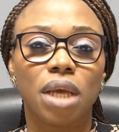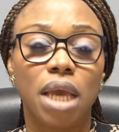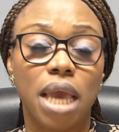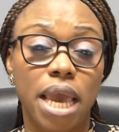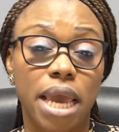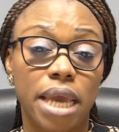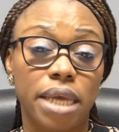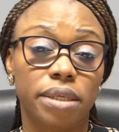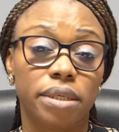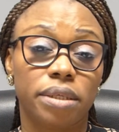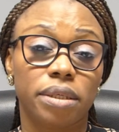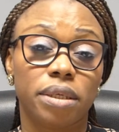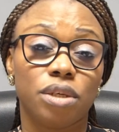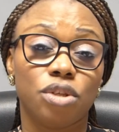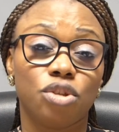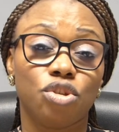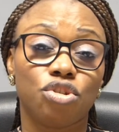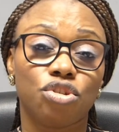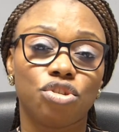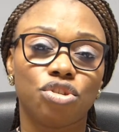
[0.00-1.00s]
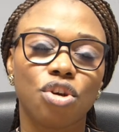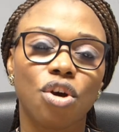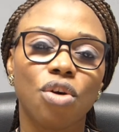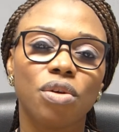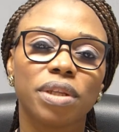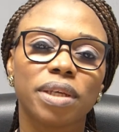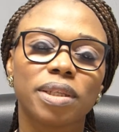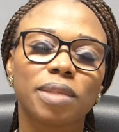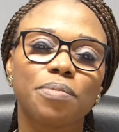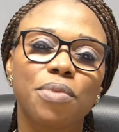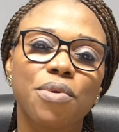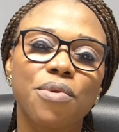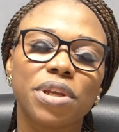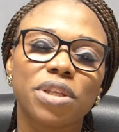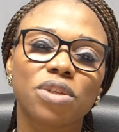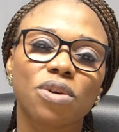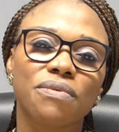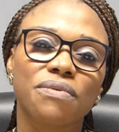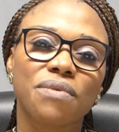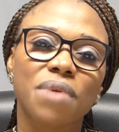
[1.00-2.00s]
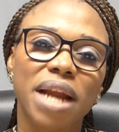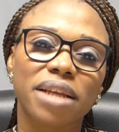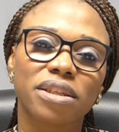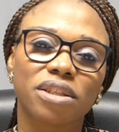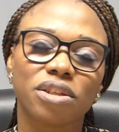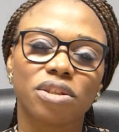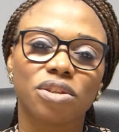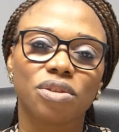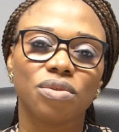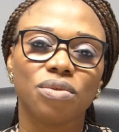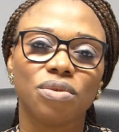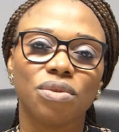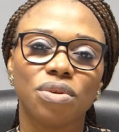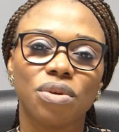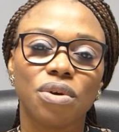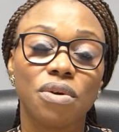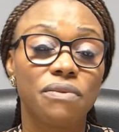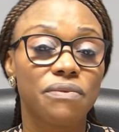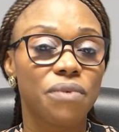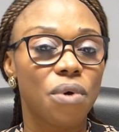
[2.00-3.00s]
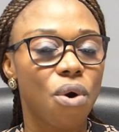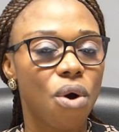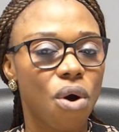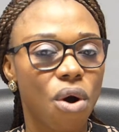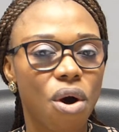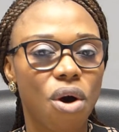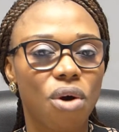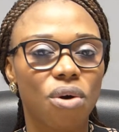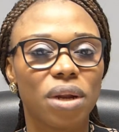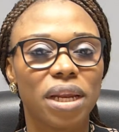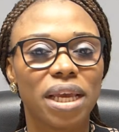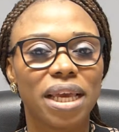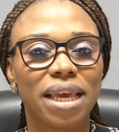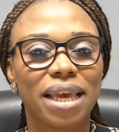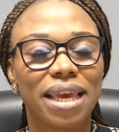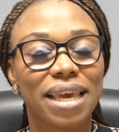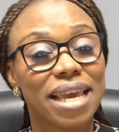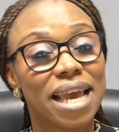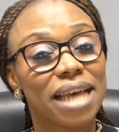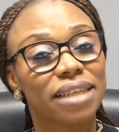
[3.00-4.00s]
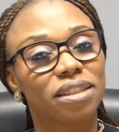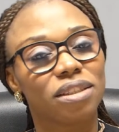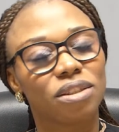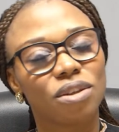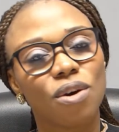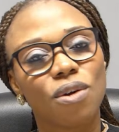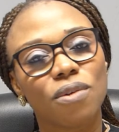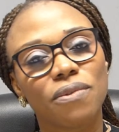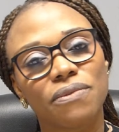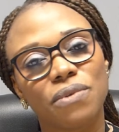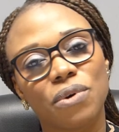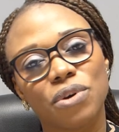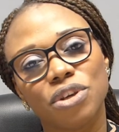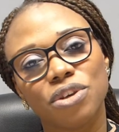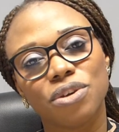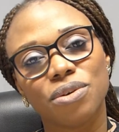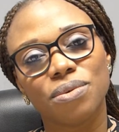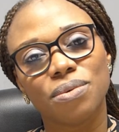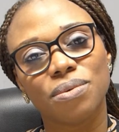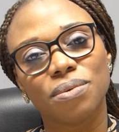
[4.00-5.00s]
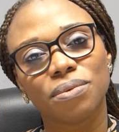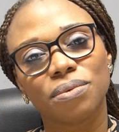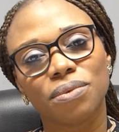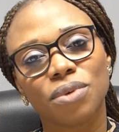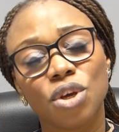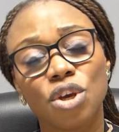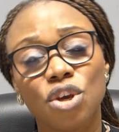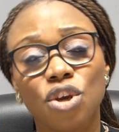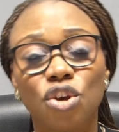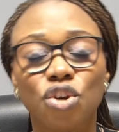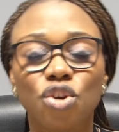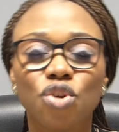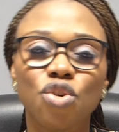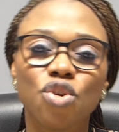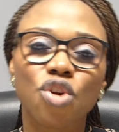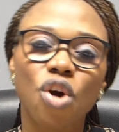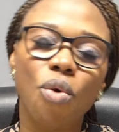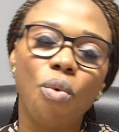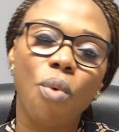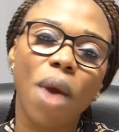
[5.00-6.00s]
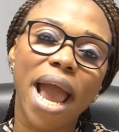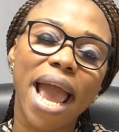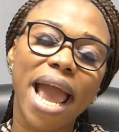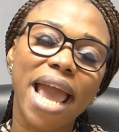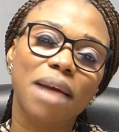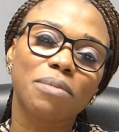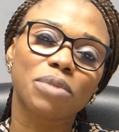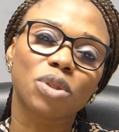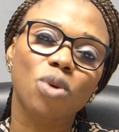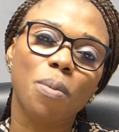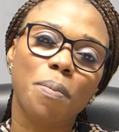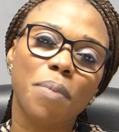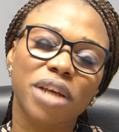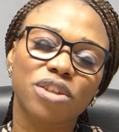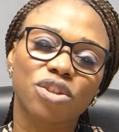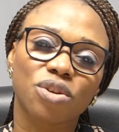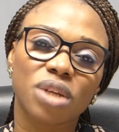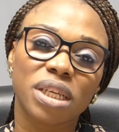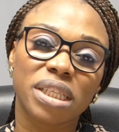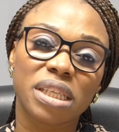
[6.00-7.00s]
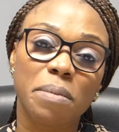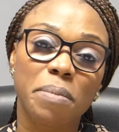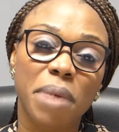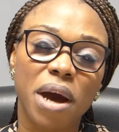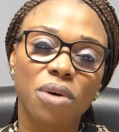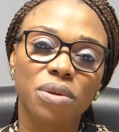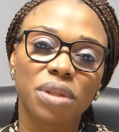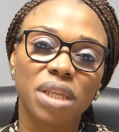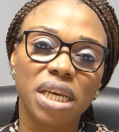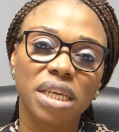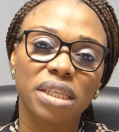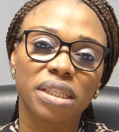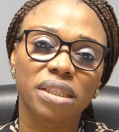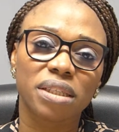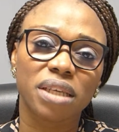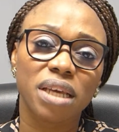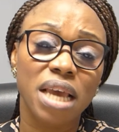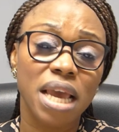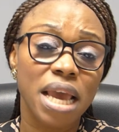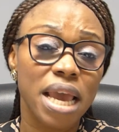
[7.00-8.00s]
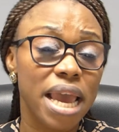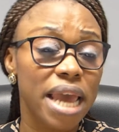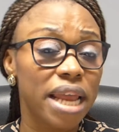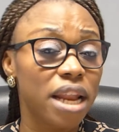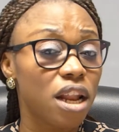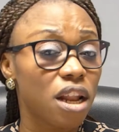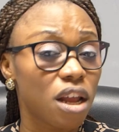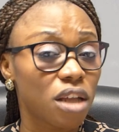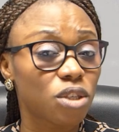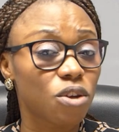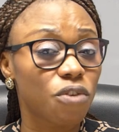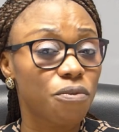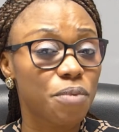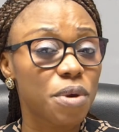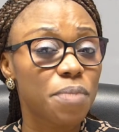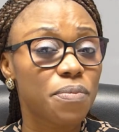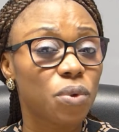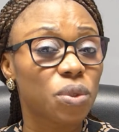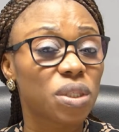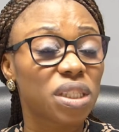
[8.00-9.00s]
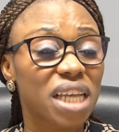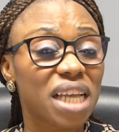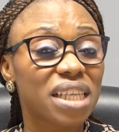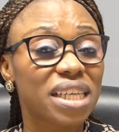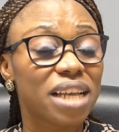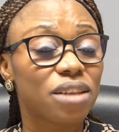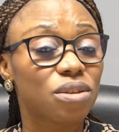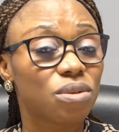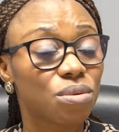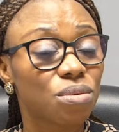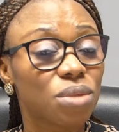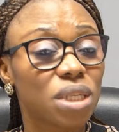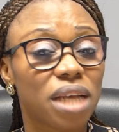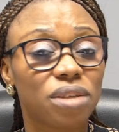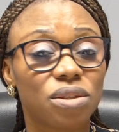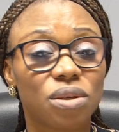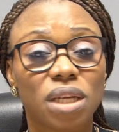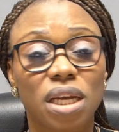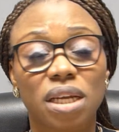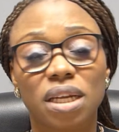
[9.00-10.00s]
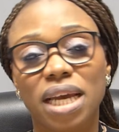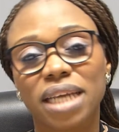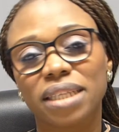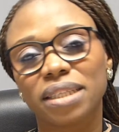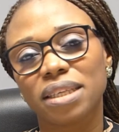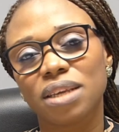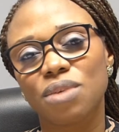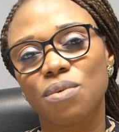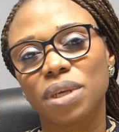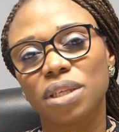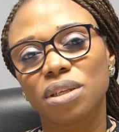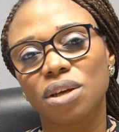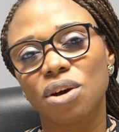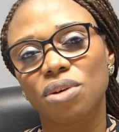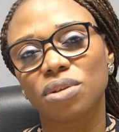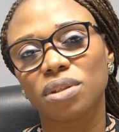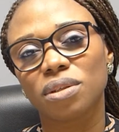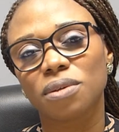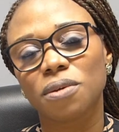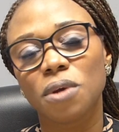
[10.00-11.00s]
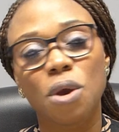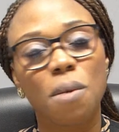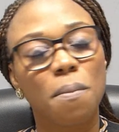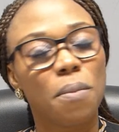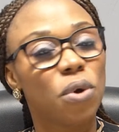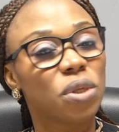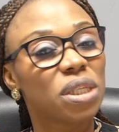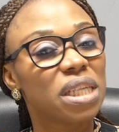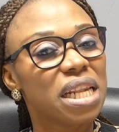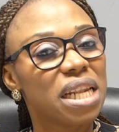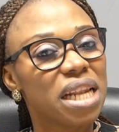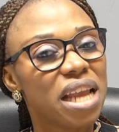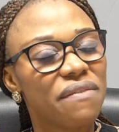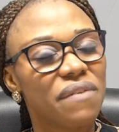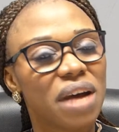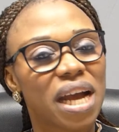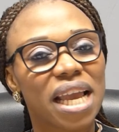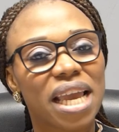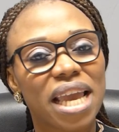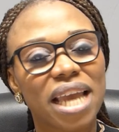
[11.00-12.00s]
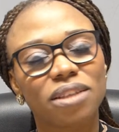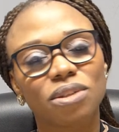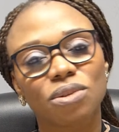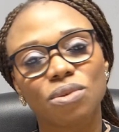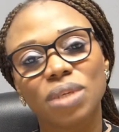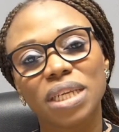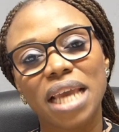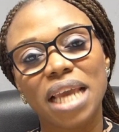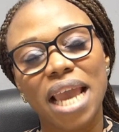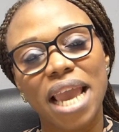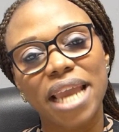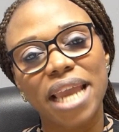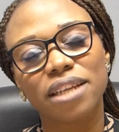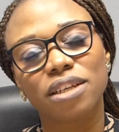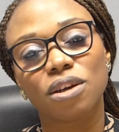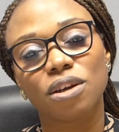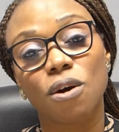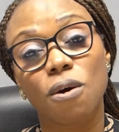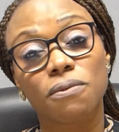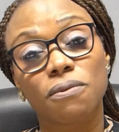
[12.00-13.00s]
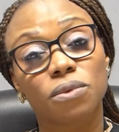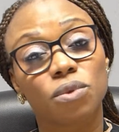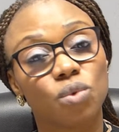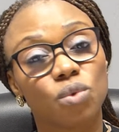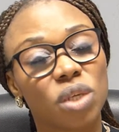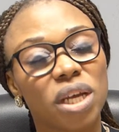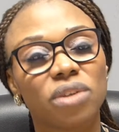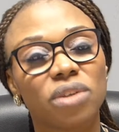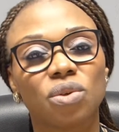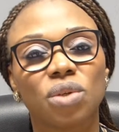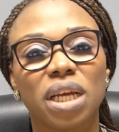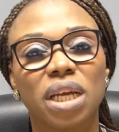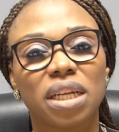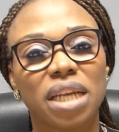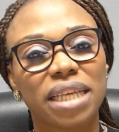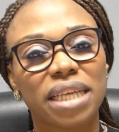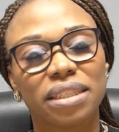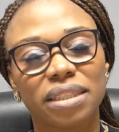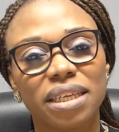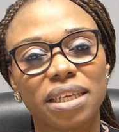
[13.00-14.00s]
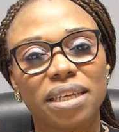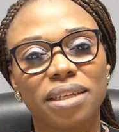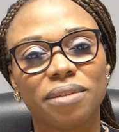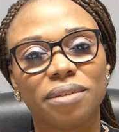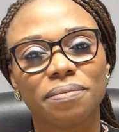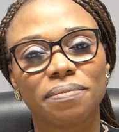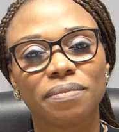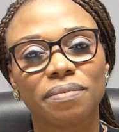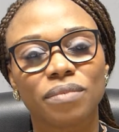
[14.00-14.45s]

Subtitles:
and show the spirit of gratitude for all He has done for you. You know why I am so passionate about this? A lot of people started 2019 with us, but never get to the end of 2019.